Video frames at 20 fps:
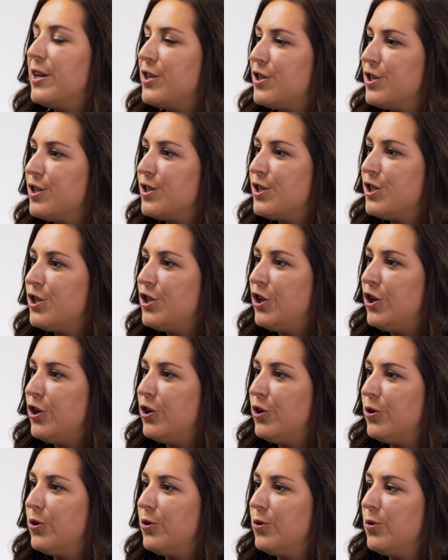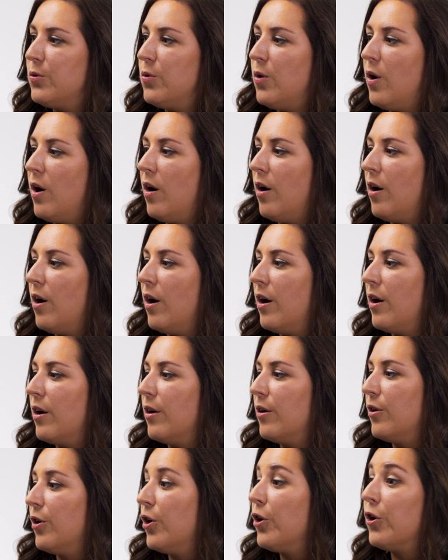patients who
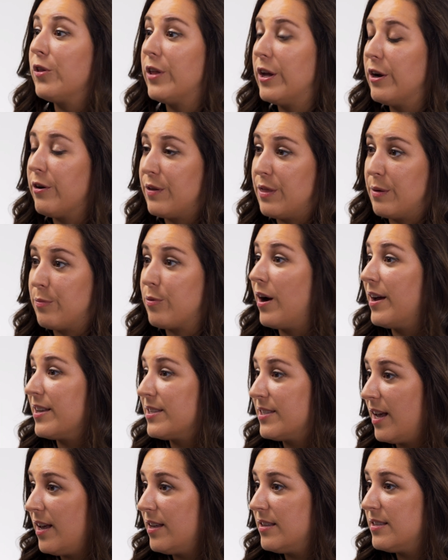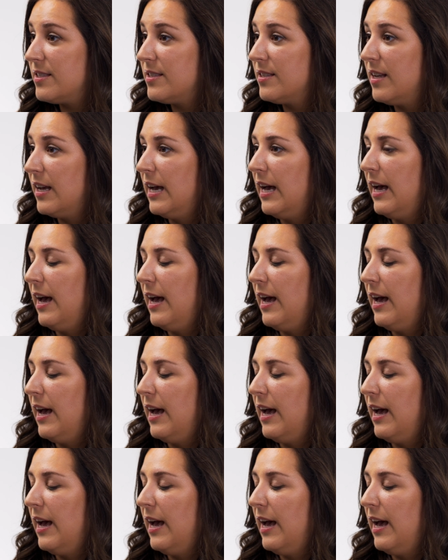are earlier in the process